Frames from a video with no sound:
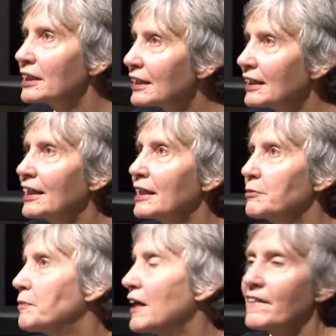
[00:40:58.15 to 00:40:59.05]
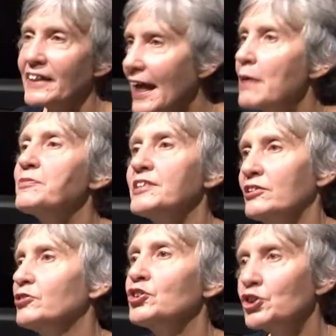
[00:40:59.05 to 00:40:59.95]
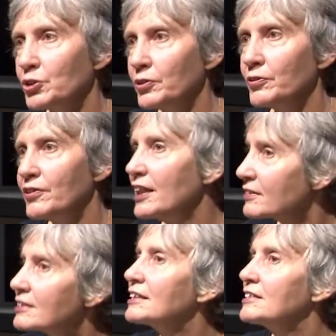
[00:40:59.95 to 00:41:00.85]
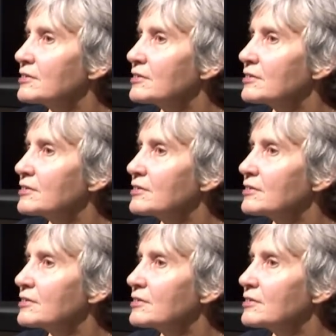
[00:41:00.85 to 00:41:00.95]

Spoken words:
claim about the absolute truth. That's the